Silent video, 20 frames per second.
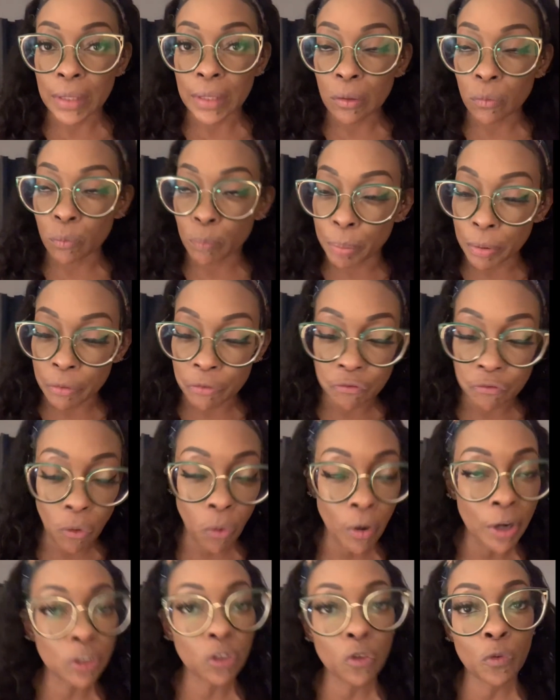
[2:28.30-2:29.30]

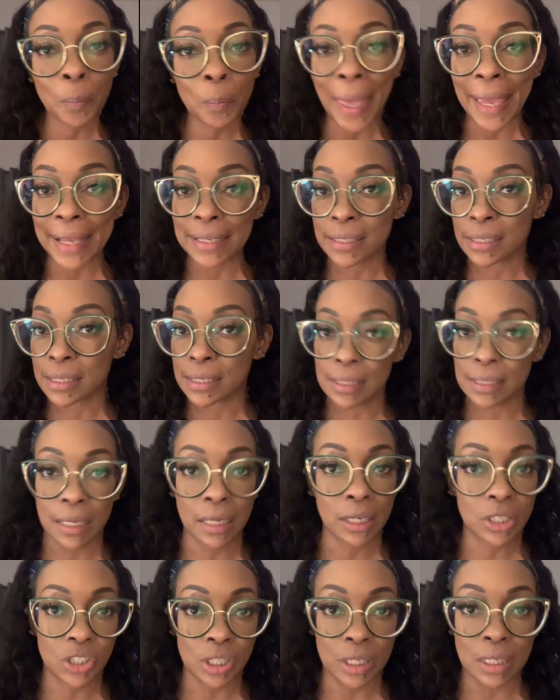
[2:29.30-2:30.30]
before you make
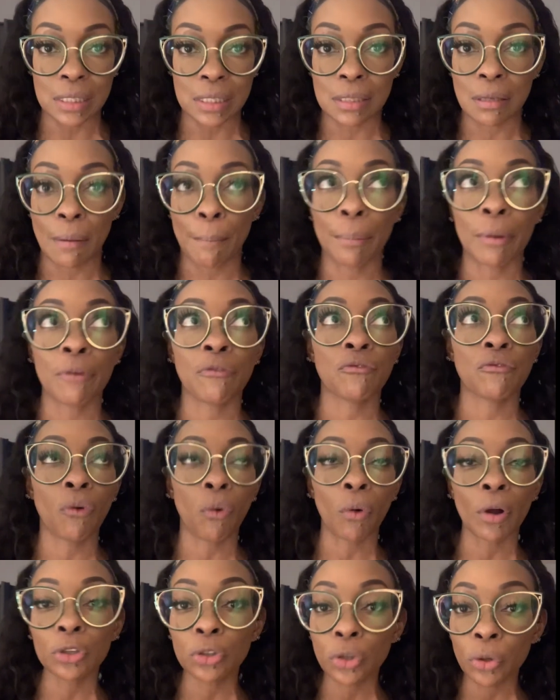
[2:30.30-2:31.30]
decisions,
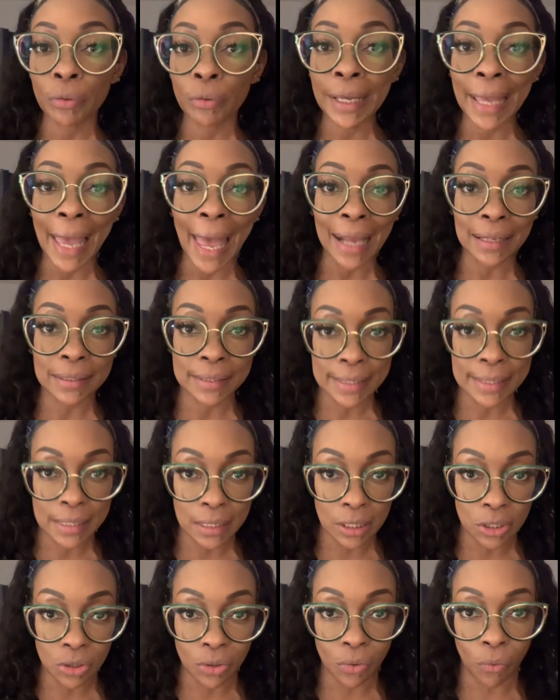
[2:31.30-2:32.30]
before you react to
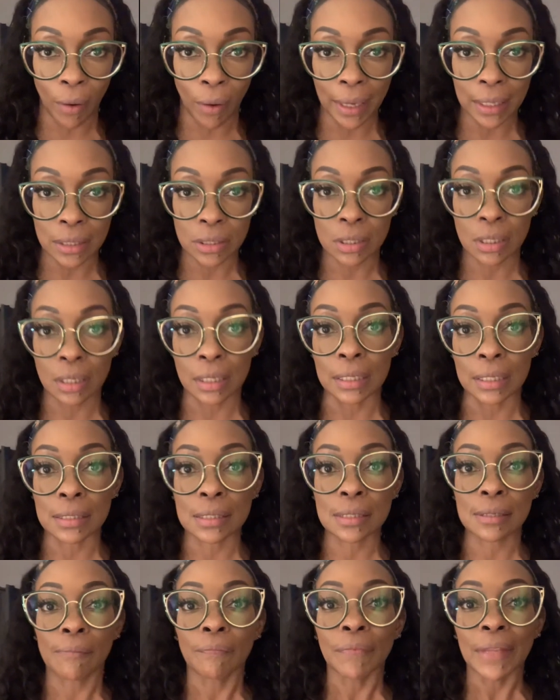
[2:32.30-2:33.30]

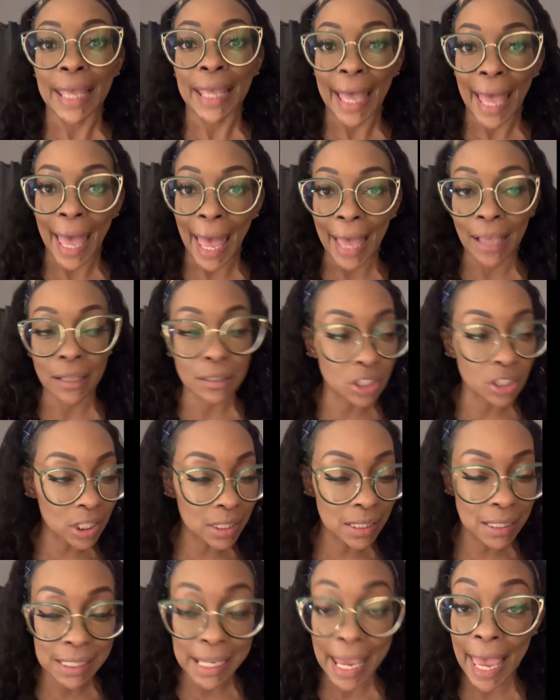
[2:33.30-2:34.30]
situations,
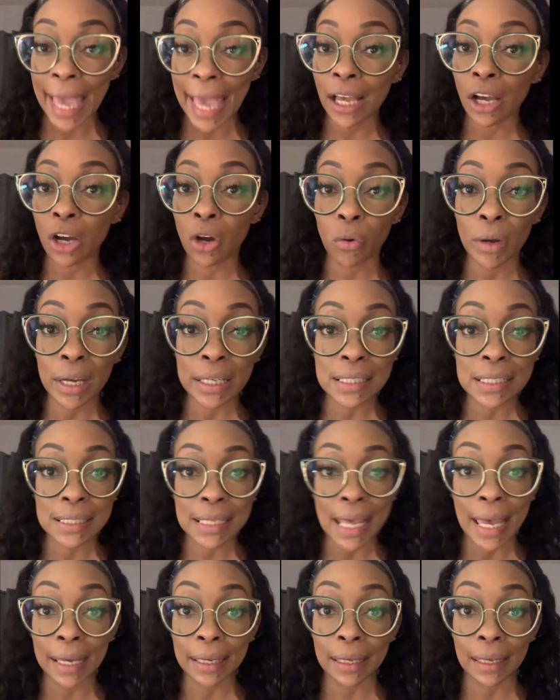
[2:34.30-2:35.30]
just take a quick
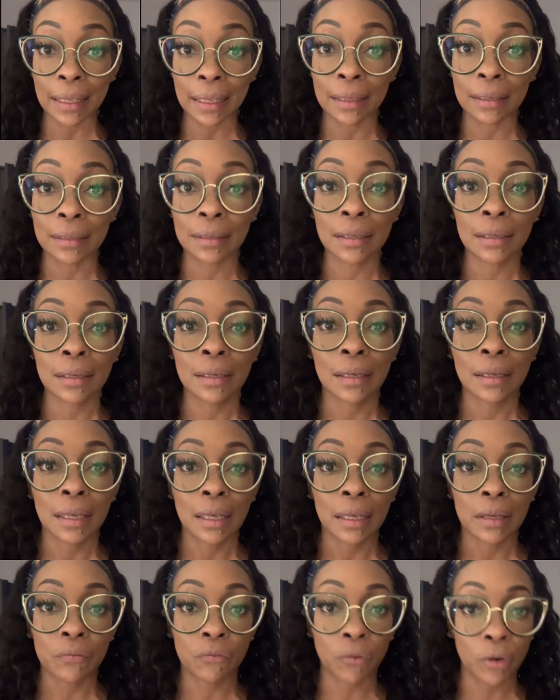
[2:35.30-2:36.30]
second
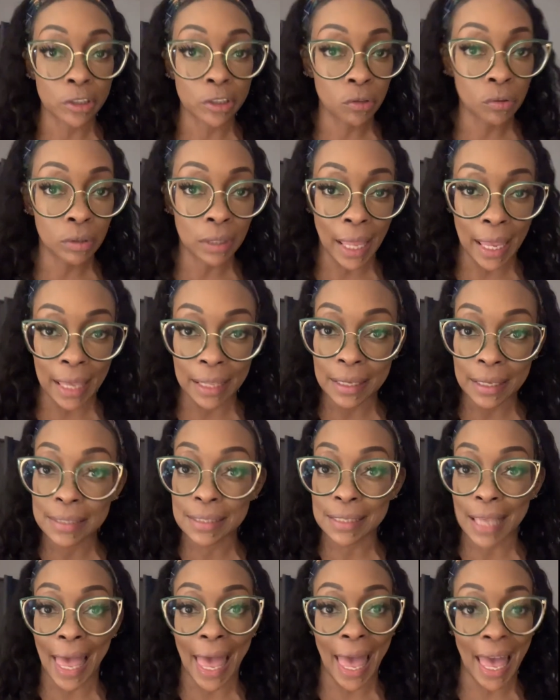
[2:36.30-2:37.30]
for you
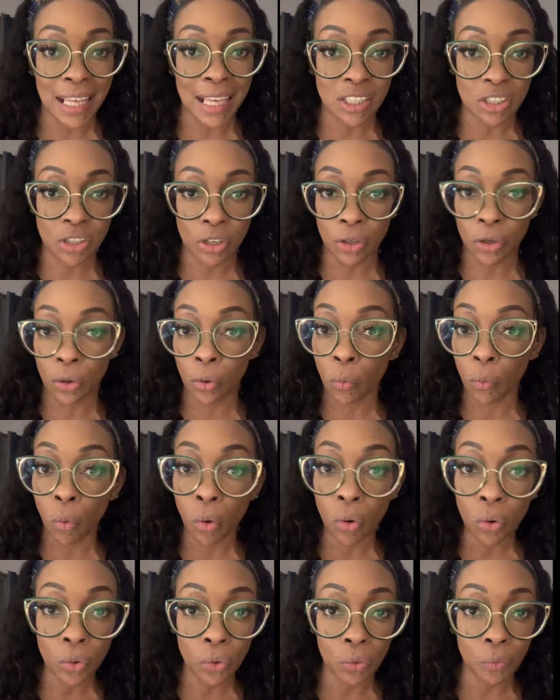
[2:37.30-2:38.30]
ladies. Ask your
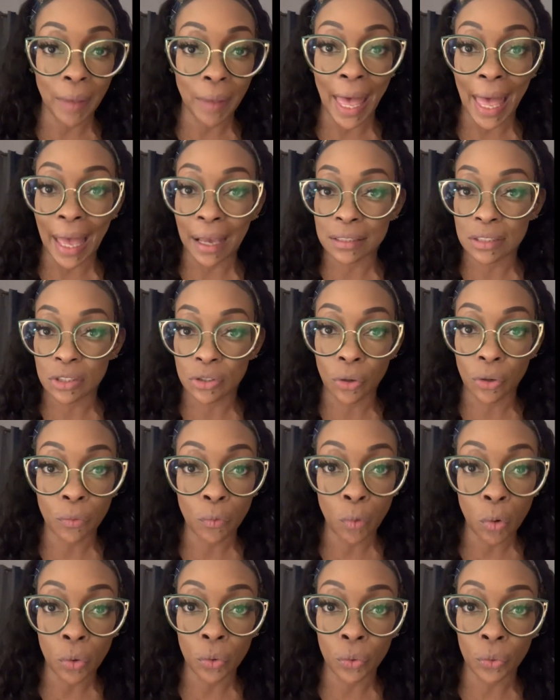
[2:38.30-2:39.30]
womb,
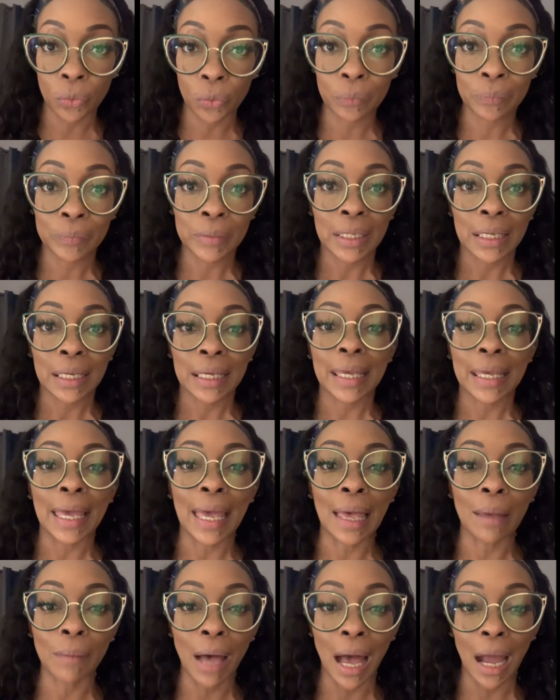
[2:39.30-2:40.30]

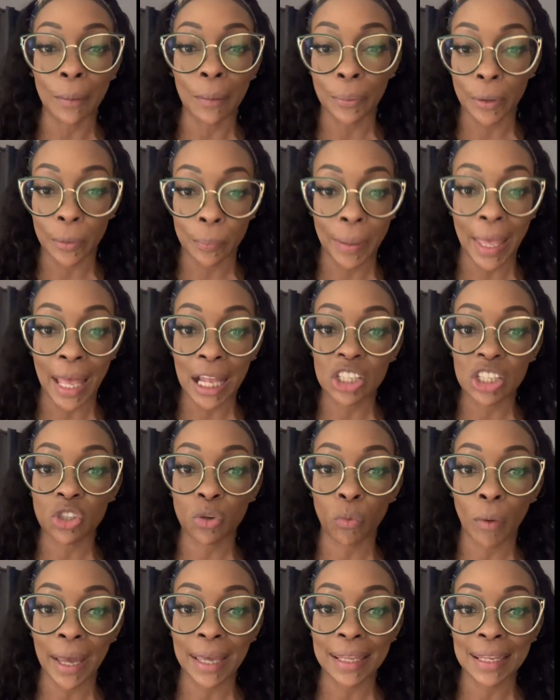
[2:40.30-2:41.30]
am I
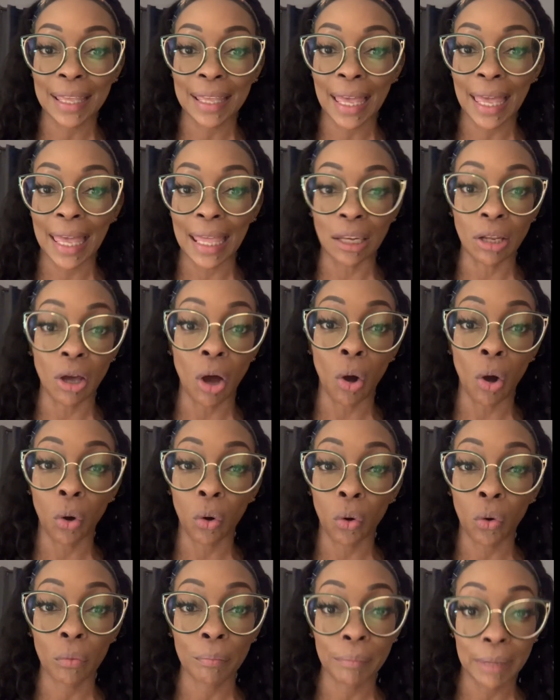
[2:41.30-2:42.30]
perpetuating an
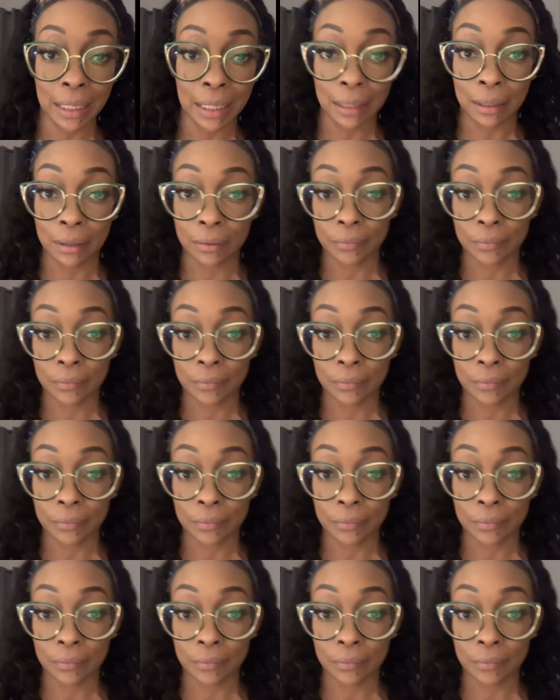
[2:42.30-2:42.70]
old me,